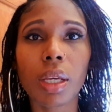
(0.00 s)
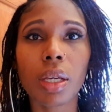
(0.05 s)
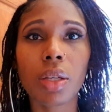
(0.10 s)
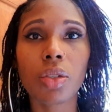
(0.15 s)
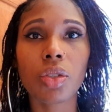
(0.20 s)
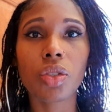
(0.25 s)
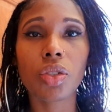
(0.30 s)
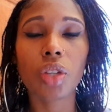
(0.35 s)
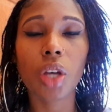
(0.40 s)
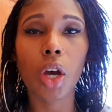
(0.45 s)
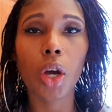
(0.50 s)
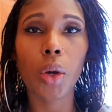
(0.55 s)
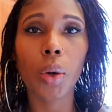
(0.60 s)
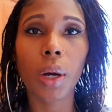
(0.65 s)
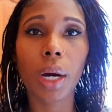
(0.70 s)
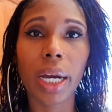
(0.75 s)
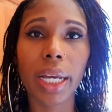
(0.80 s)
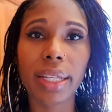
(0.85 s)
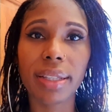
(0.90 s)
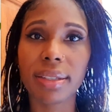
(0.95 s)
So
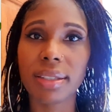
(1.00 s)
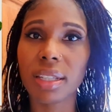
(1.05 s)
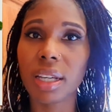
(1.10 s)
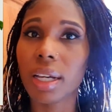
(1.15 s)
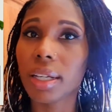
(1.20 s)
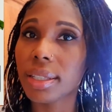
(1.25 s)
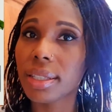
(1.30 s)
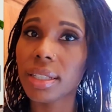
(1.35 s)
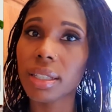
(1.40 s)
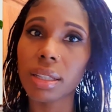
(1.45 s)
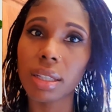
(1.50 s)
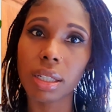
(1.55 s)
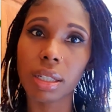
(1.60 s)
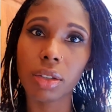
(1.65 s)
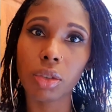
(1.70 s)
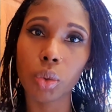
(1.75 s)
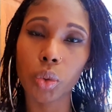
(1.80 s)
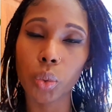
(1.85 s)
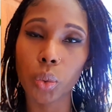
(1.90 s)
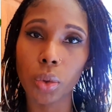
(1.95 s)
I inserted the
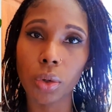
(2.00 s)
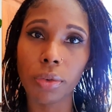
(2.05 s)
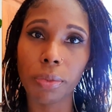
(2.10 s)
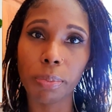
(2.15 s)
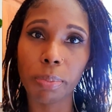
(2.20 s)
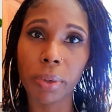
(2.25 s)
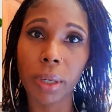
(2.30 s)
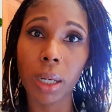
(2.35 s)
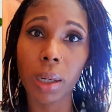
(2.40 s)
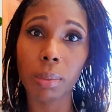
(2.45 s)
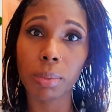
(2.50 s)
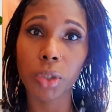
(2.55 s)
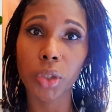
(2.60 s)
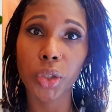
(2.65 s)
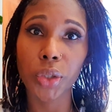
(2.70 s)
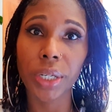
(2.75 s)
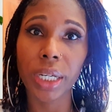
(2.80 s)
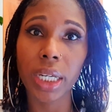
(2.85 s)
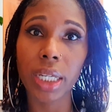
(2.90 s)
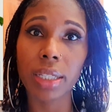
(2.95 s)
dwarf palm
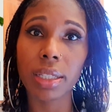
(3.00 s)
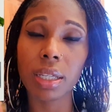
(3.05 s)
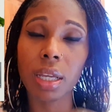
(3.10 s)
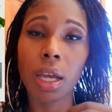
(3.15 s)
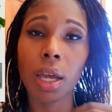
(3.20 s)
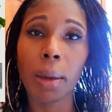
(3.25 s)
trees,